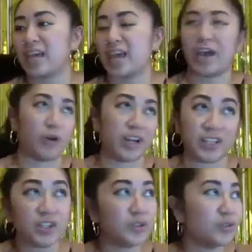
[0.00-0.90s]

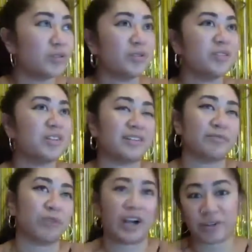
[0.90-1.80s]
NYU,
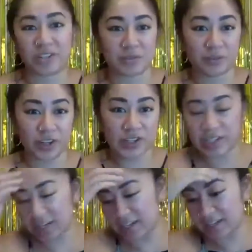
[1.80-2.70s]
where I went to
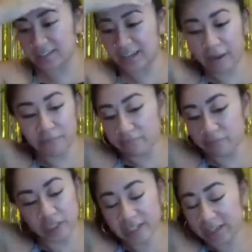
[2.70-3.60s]
university. I'm
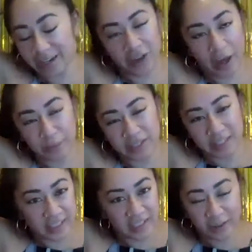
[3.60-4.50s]
really kind of happy to
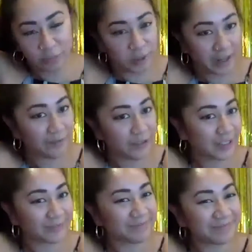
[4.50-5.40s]
dig in wherever.